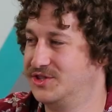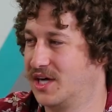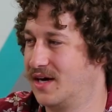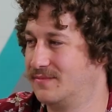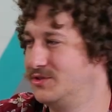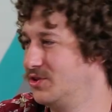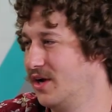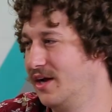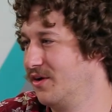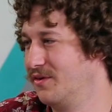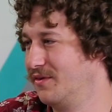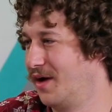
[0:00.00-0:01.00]
job, so I
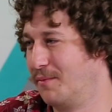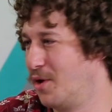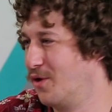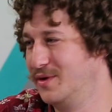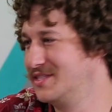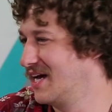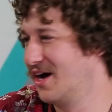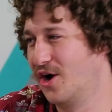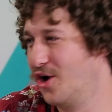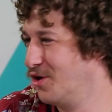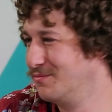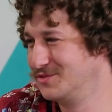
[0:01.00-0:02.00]
don't. I'm always at
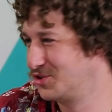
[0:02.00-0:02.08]
home,